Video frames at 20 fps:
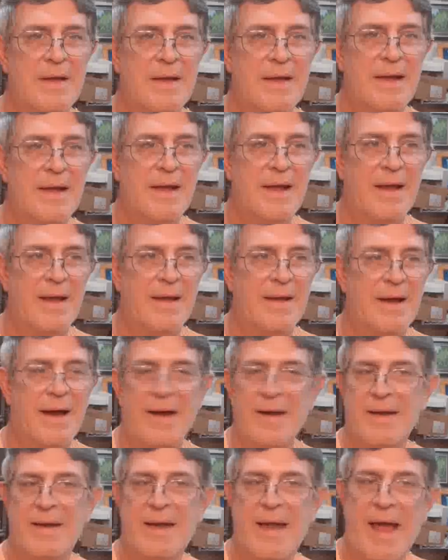and
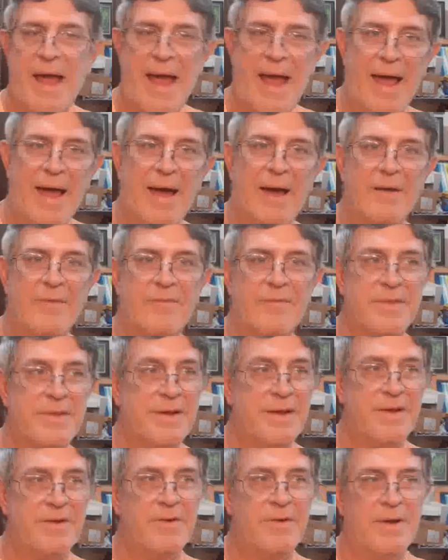I didn't have
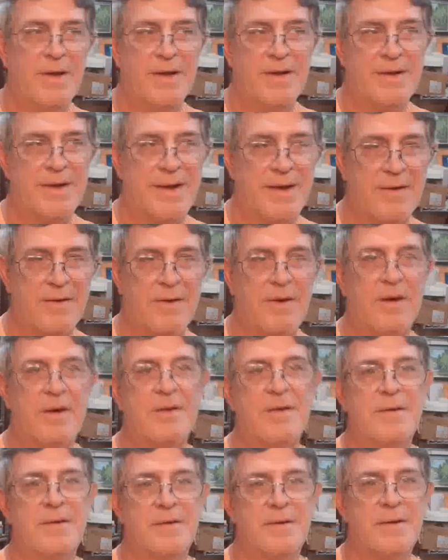the internet to get
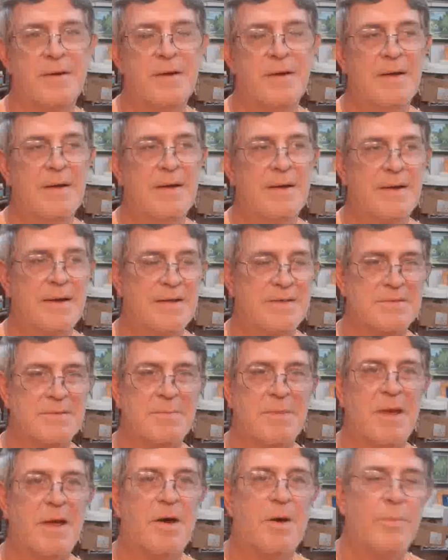on to get
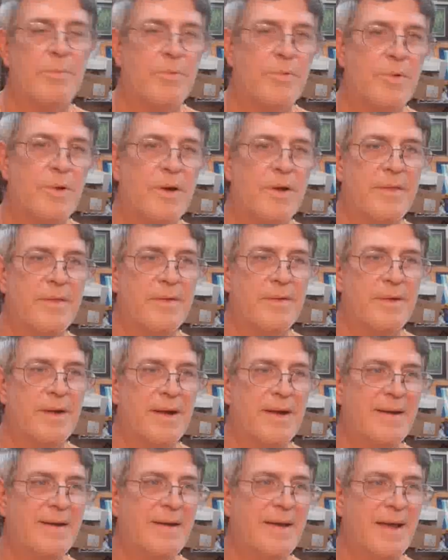some help with, and I
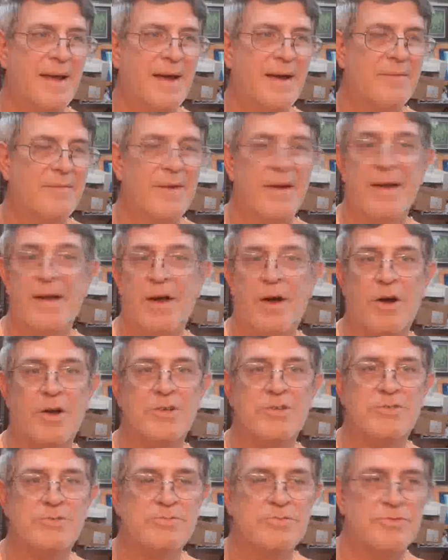didn't have any
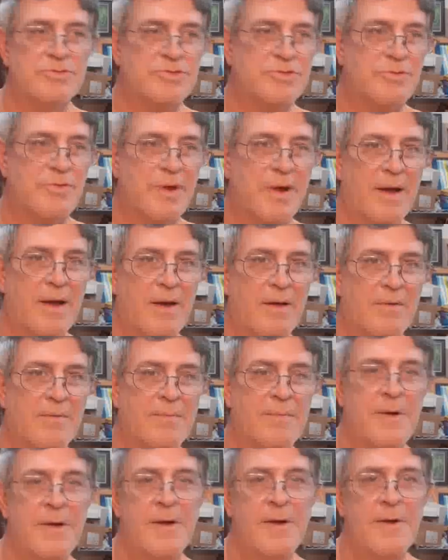art schools
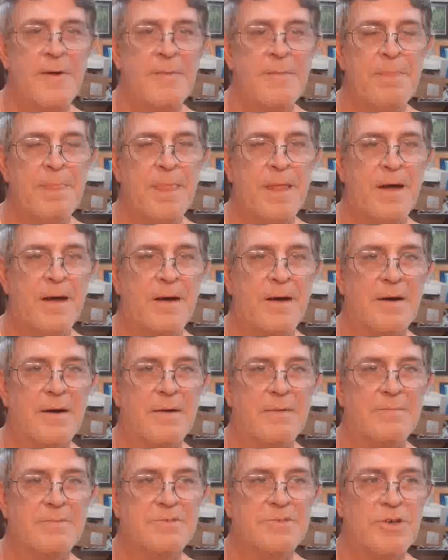around.
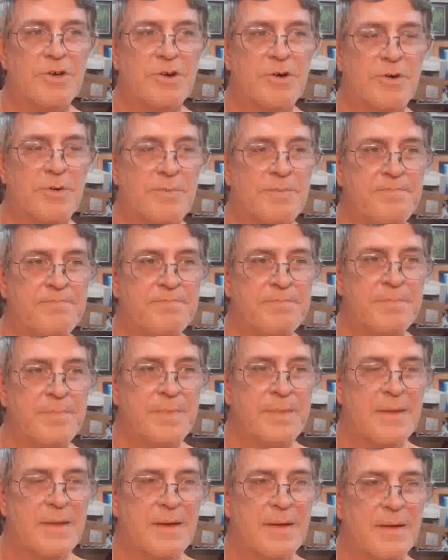So
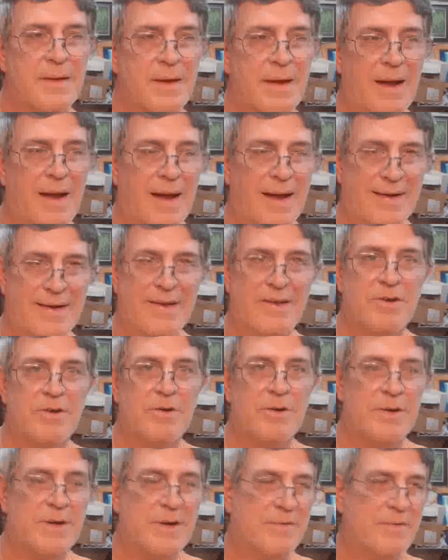I did go
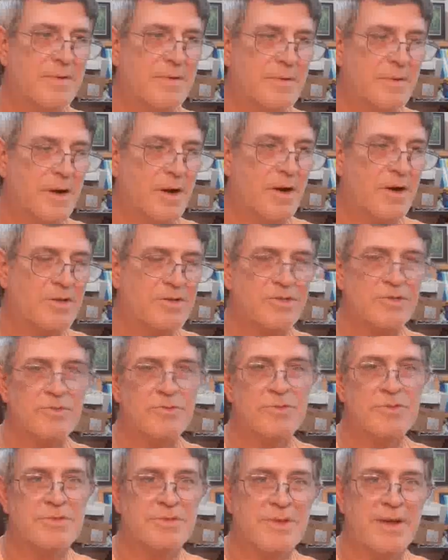to different art
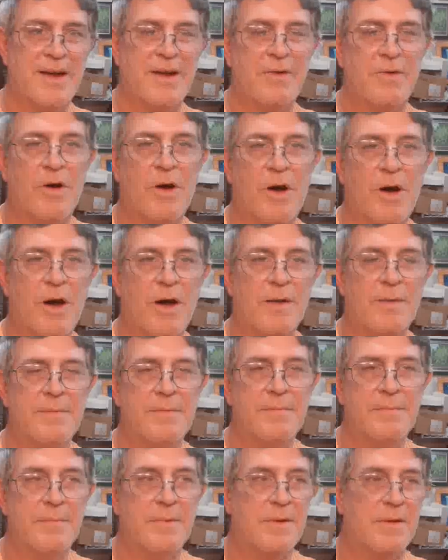schools later on,
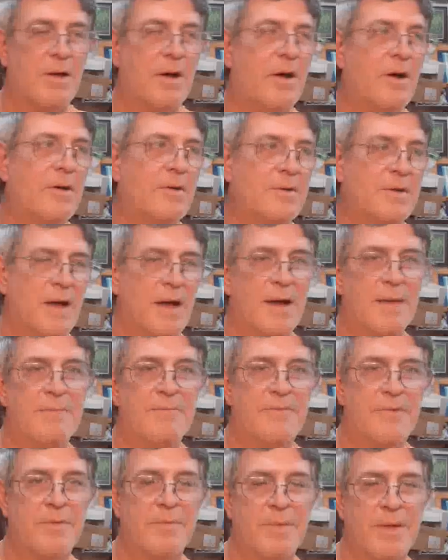a long
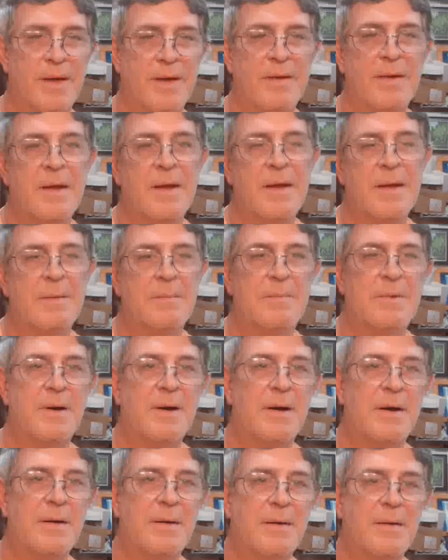time from then, but